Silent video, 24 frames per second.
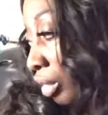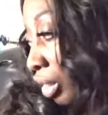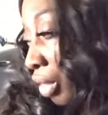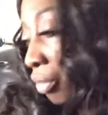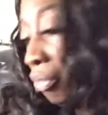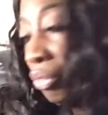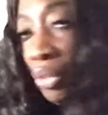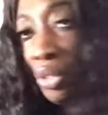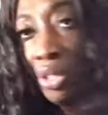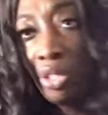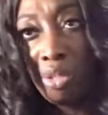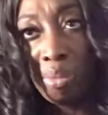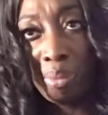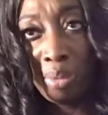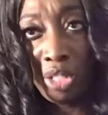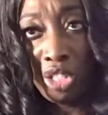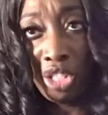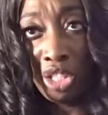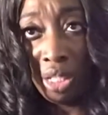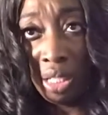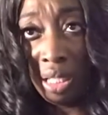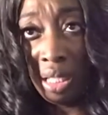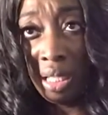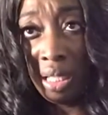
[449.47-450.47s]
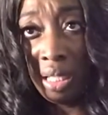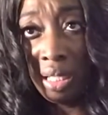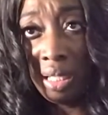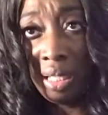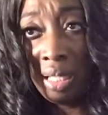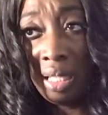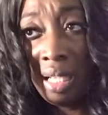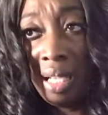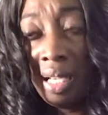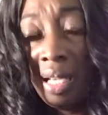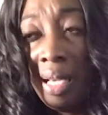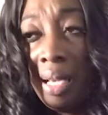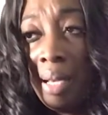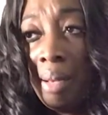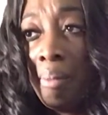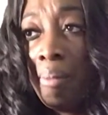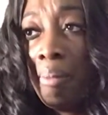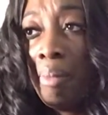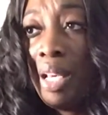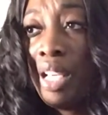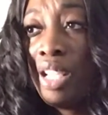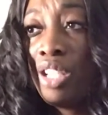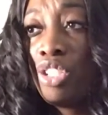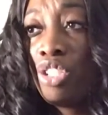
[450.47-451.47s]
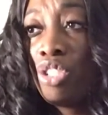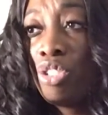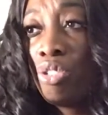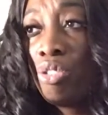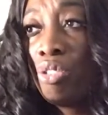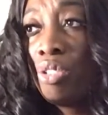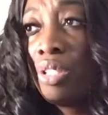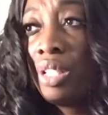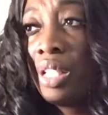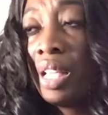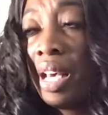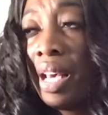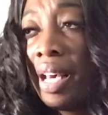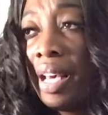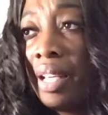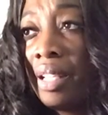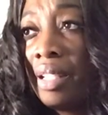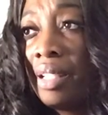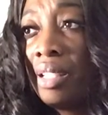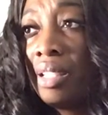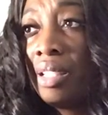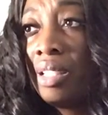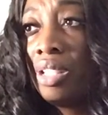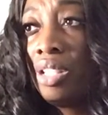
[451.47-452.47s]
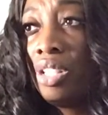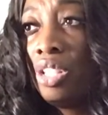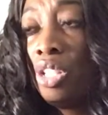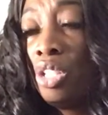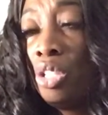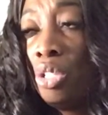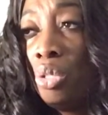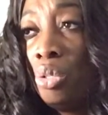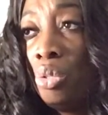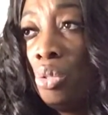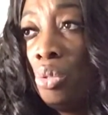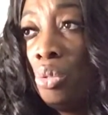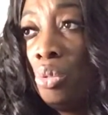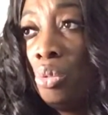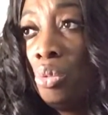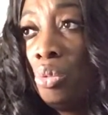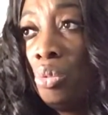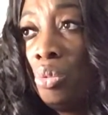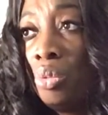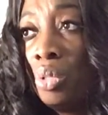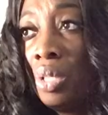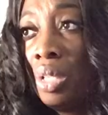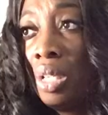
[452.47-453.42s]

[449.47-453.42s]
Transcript: for your machine. Make sure that you,